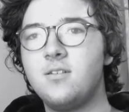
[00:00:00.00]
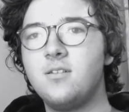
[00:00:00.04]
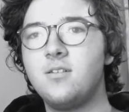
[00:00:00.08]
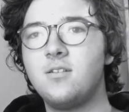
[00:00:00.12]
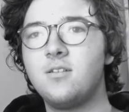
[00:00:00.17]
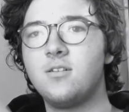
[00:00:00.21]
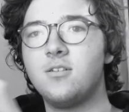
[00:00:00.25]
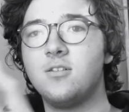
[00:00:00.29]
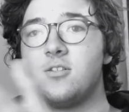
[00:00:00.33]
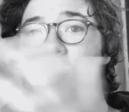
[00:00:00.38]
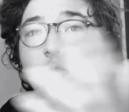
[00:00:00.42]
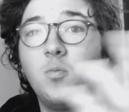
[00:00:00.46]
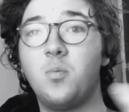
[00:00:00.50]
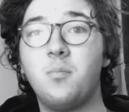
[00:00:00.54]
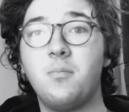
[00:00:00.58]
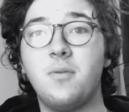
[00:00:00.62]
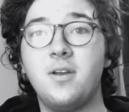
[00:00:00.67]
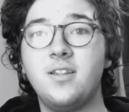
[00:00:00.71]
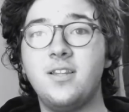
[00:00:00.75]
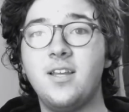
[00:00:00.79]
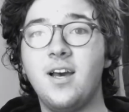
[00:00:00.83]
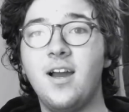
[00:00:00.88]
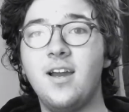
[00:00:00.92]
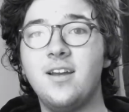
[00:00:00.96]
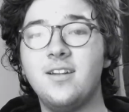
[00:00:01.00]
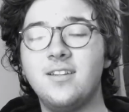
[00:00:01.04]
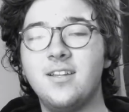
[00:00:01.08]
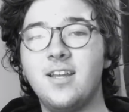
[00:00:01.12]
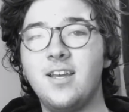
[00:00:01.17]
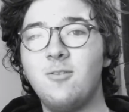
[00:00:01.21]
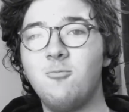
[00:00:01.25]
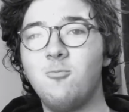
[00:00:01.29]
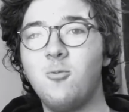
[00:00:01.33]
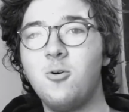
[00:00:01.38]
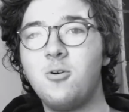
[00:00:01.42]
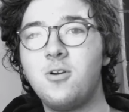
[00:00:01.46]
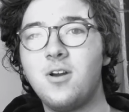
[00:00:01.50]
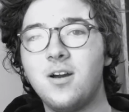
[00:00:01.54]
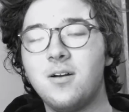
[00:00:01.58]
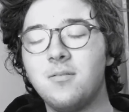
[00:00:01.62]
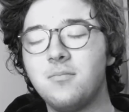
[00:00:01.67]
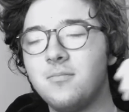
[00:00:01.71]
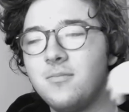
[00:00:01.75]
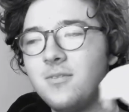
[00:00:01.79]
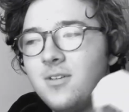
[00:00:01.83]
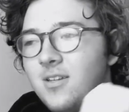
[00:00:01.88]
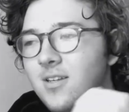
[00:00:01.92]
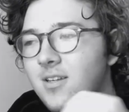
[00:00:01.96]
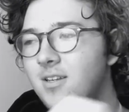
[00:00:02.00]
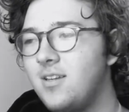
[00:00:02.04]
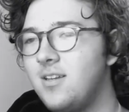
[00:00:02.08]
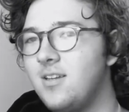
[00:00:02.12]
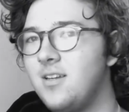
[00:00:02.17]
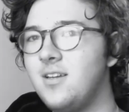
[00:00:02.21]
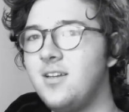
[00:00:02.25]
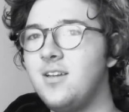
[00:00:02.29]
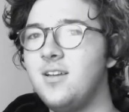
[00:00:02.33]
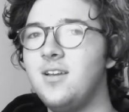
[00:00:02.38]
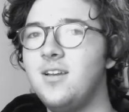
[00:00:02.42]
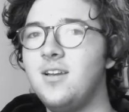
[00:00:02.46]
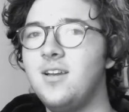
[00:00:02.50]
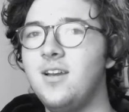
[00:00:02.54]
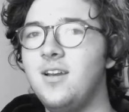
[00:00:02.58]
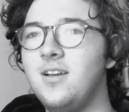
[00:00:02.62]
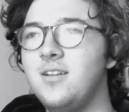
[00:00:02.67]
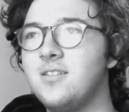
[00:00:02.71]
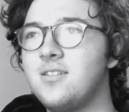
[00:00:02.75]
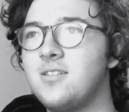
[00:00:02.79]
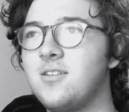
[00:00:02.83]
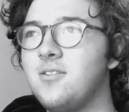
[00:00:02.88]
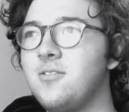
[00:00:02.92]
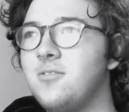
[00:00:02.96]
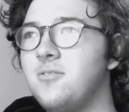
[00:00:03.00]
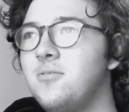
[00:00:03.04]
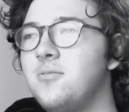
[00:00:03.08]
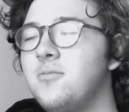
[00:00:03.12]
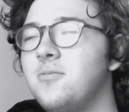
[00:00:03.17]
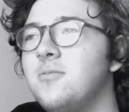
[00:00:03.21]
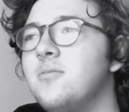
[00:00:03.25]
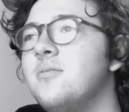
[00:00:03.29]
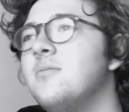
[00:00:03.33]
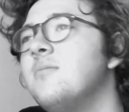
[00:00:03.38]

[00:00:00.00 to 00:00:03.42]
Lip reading: because Superman died and they woke up, and so